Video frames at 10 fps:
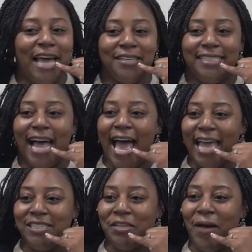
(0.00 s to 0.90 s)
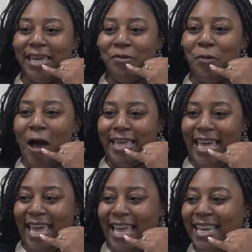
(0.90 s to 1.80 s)
outside so I can walk
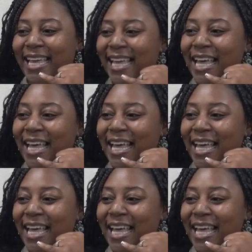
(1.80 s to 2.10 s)
in?